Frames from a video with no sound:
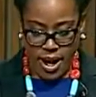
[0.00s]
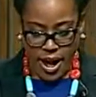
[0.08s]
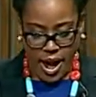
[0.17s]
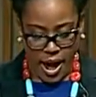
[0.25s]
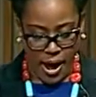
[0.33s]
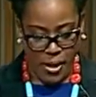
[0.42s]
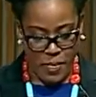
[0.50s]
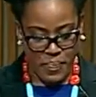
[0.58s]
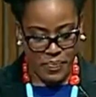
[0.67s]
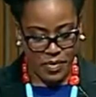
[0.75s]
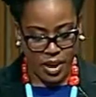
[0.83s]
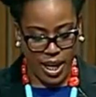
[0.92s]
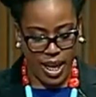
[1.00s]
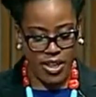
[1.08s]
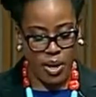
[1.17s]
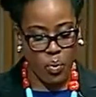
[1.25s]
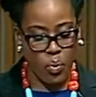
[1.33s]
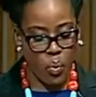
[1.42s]
And
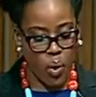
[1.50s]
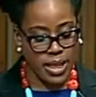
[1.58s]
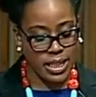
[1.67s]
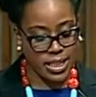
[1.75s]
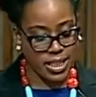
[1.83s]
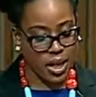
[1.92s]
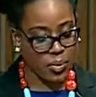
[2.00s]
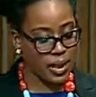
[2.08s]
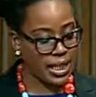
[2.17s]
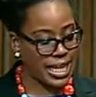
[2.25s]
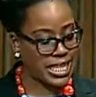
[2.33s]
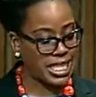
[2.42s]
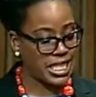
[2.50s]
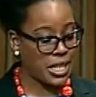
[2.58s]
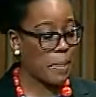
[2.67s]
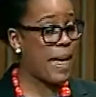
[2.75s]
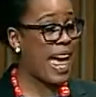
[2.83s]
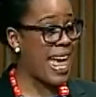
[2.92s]
then once a
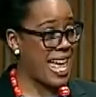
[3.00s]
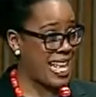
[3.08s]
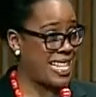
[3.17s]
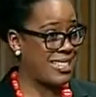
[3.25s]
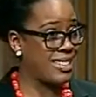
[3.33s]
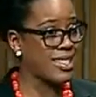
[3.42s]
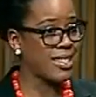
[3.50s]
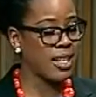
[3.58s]
relationship ends,